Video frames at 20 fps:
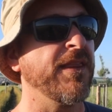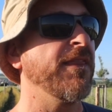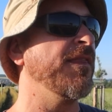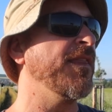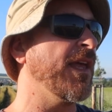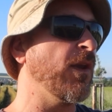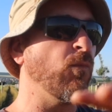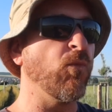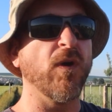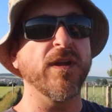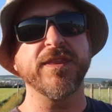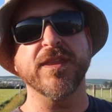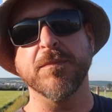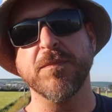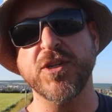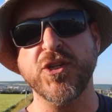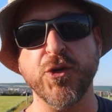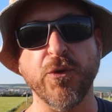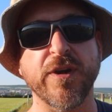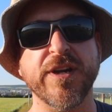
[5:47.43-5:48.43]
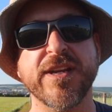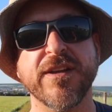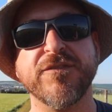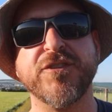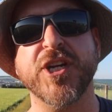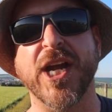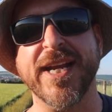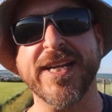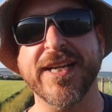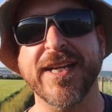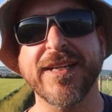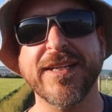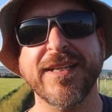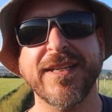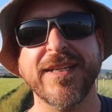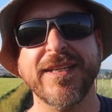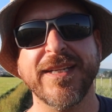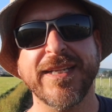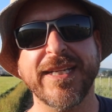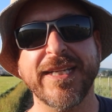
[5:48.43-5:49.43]
than what the majority of China
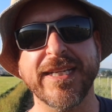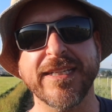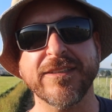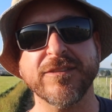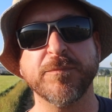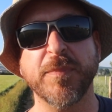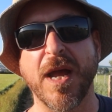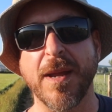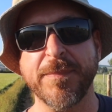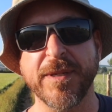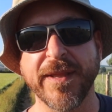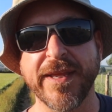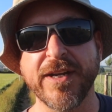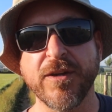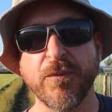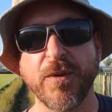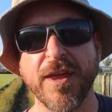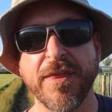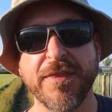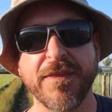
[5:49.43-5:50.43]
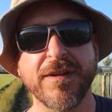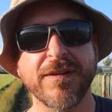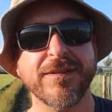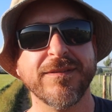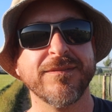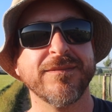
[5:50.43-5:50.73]
is populated with.